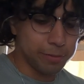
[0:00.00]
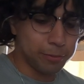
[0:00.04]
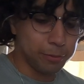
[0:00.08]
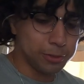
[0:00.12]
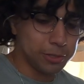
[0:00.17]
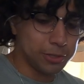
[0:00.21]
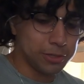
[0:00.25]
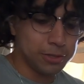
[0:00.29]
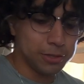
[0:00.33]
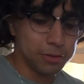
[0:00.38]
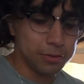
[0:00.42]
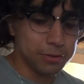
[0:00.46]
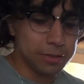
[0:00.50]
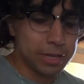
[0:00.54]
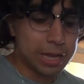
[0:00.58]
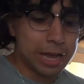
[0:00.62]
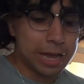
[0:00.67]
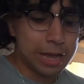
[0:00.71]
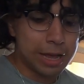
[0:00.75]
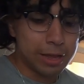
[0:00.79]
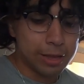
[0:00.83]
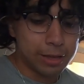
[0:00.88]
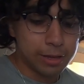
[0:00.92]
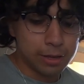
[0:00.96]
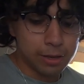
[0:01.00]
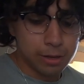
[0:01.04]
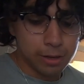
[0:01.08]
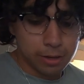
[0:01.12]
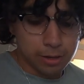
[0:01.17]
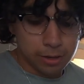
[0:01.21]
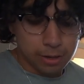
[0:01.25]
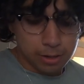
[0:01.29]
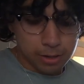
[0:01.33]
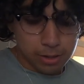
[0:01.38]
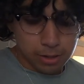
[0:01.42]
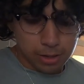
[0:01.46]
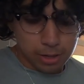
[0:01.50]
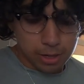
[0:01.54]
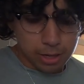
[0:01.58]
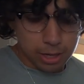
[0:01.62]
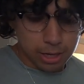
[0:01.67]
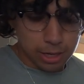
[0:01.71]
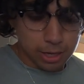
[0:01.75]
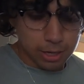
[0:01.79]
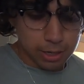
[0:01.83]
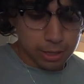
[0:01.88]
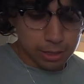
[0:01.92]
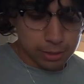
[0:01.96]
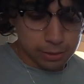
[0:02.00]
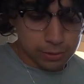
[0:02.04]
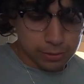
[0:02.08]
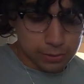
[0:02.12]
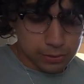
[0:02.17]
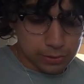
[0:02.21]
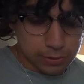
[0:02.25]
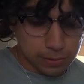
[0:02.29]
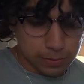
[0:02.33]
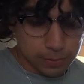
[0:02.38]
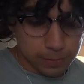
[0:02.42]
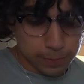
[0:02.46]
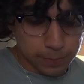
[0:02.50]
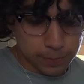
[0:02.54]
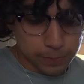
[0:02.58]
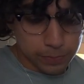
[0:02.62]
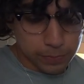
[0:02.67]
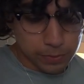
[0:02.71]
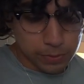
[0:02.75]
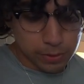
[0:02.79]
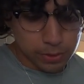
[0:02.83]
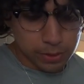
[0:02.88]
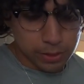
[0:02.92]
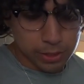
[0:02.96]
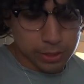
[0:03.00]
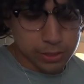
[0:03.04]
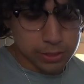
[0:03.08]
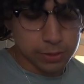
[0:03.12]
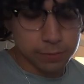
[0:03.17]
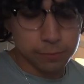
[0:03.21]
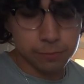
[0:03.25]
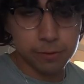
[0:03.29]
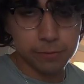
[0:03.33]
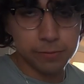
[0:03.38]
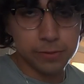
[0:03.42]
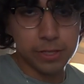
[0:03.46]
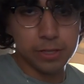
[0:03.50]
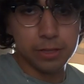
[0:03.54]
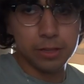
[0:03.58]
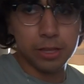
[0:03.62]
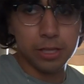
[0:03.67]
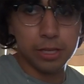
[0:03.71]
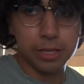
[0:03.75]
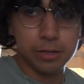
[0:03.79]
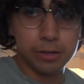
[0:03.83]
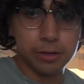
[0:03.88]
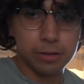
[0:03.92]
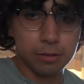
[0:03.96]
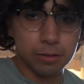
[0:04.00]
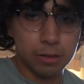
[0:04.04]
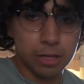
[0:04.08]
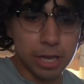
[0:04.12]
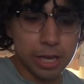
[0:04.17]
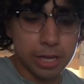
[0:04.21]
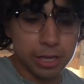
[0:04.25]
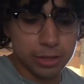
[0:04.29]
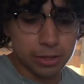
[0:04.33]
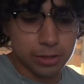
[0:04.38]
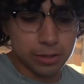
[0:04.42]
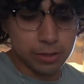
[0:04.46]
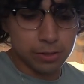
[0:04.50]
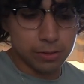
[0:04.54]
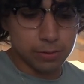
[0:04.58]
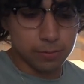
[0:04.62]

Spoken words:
able to do that, and it's a 15-liter length